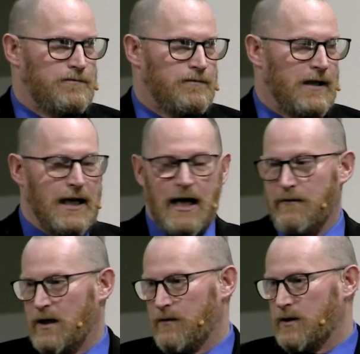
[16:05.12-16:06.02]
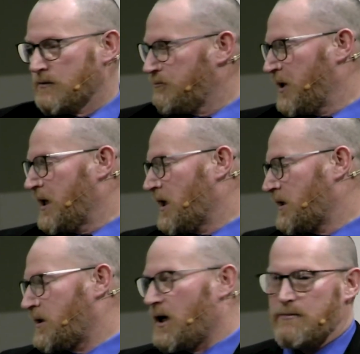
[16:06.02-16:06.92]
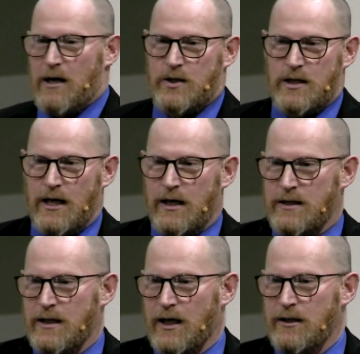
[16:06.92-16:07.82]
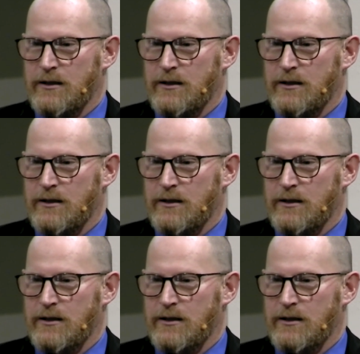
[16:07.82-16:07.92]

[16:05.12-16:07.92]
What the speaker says: And I haven't even begun to talk about genetics yet